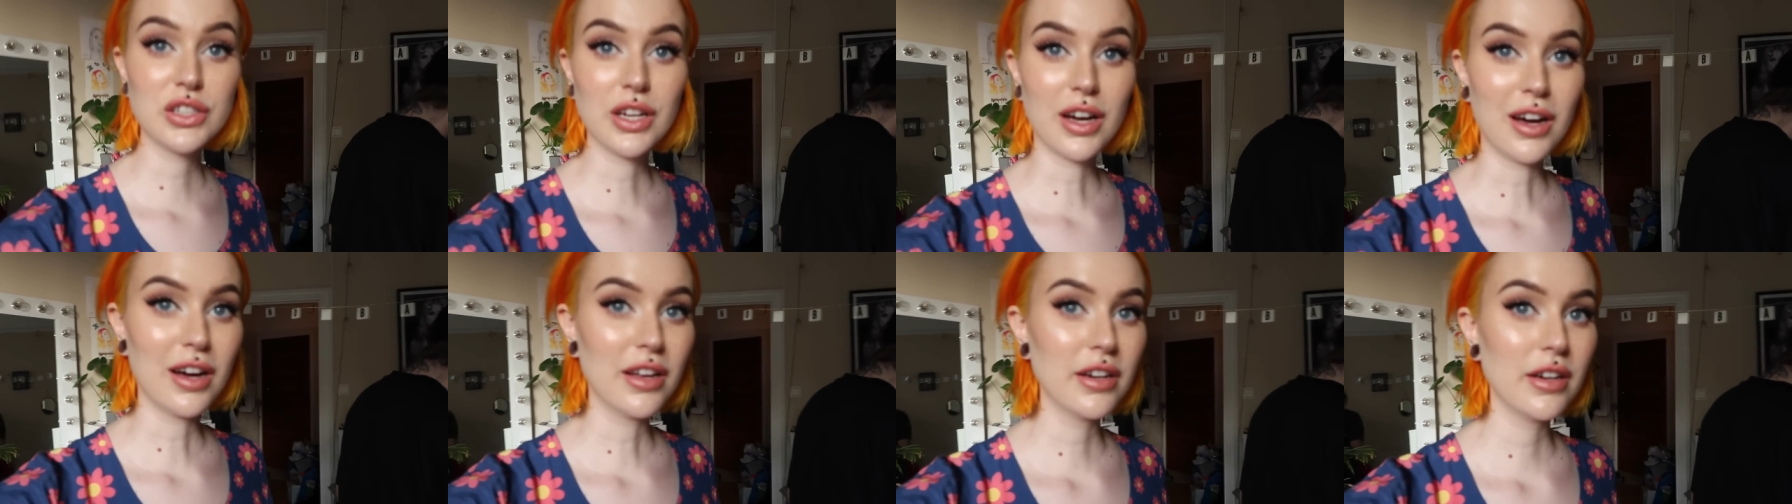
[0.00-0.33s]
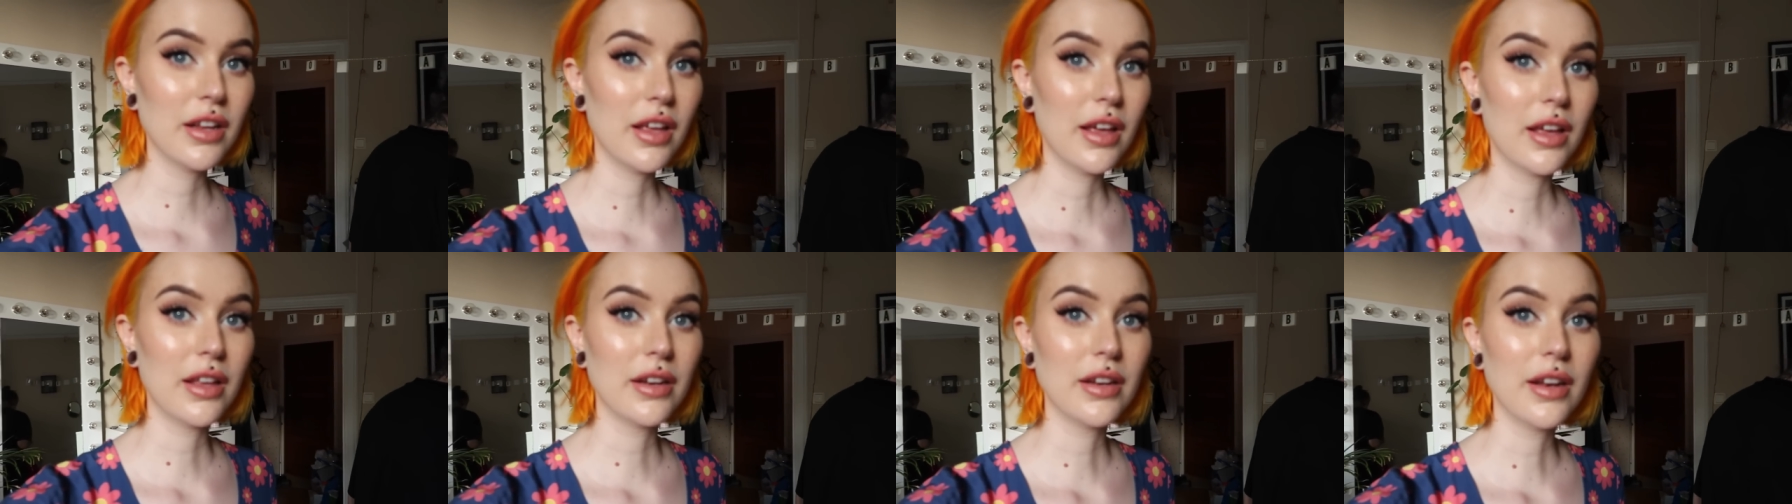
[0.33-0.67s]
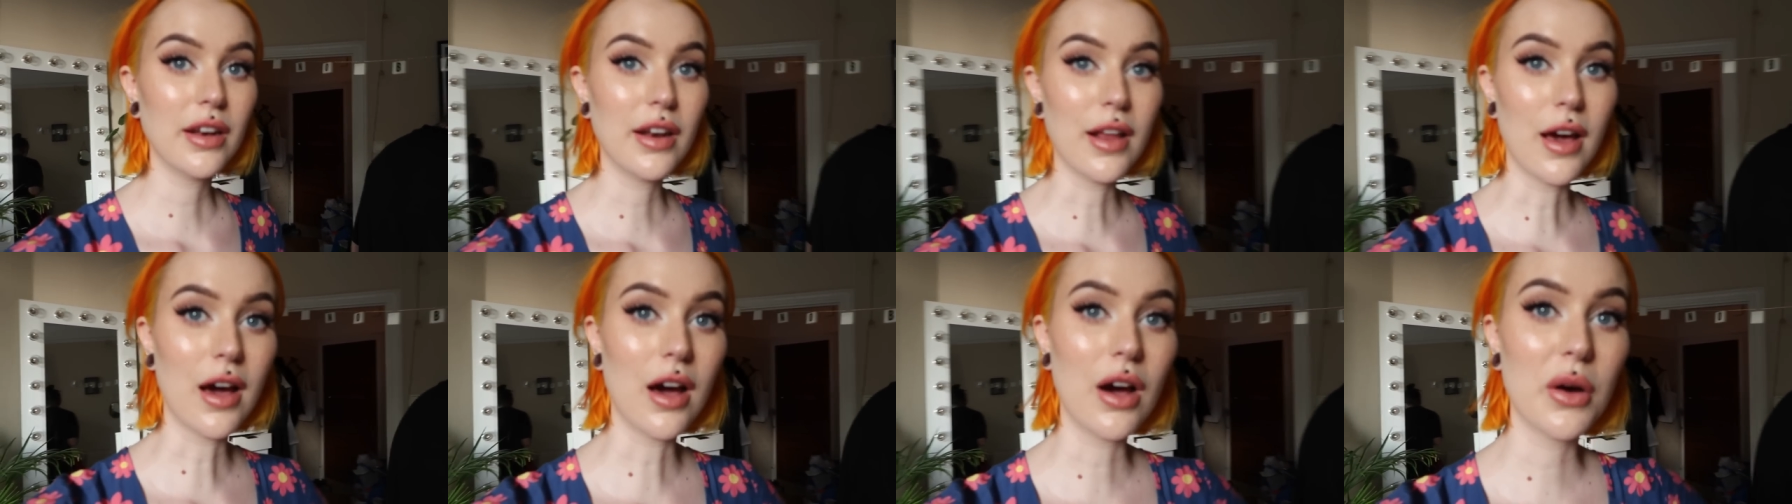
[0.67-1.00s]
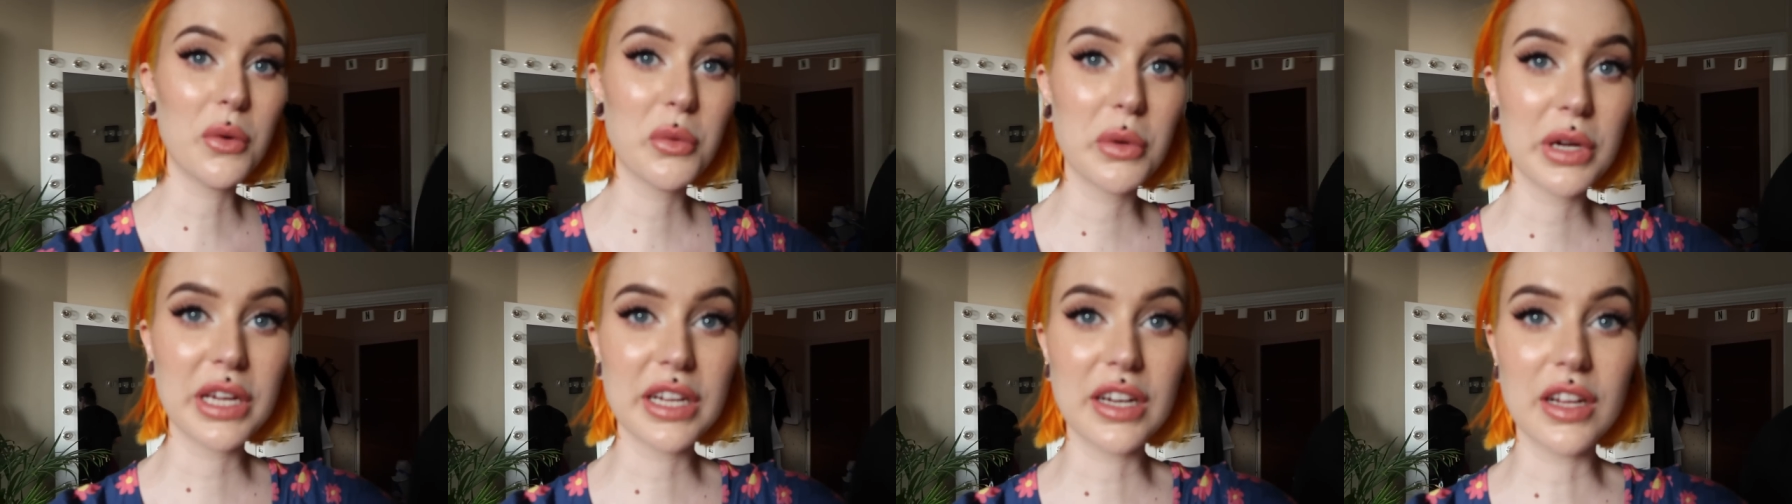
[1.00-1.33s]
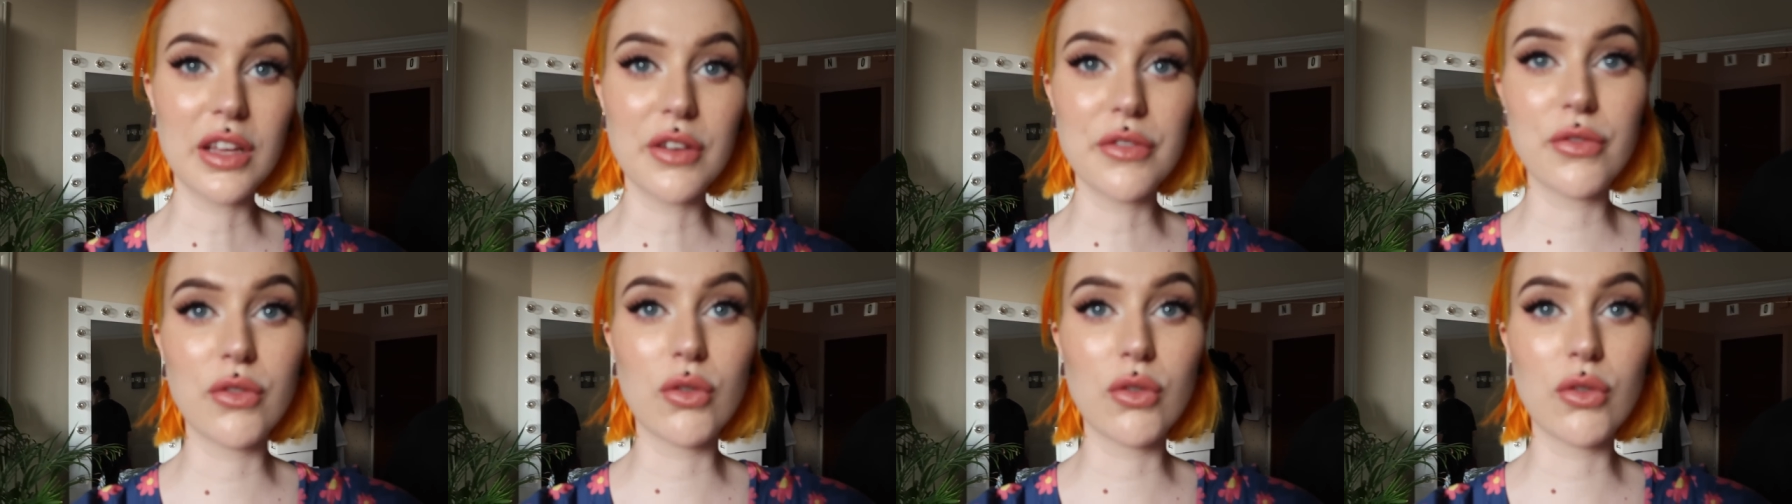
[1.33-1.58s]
done and now waiting